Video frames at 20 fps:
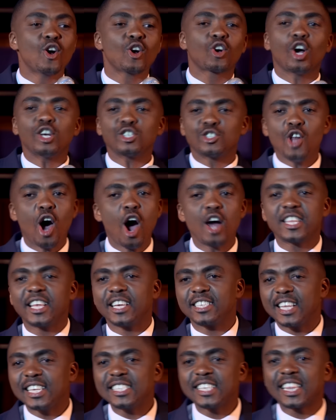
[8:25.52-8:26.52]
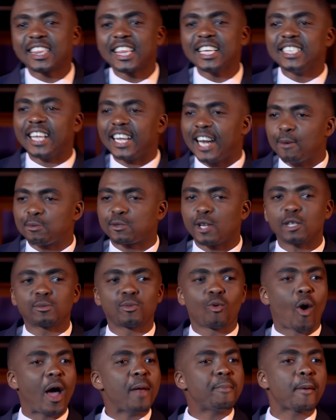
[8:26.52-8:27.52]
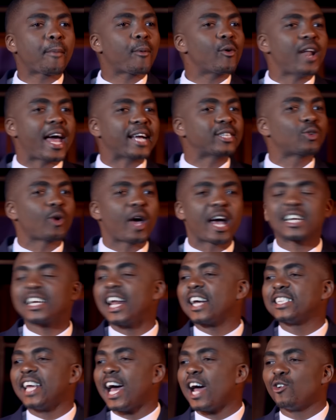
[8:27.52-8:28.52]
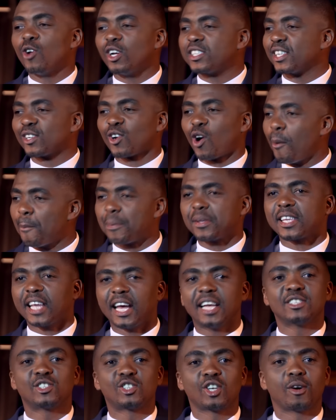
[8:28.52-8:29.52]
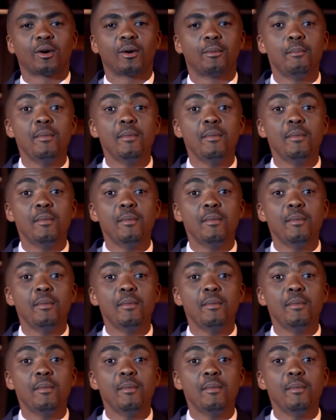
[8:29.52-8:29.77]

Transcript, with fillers: Because no, this is the thing that upsets me. White people like to act like they are not incompetent, Joe.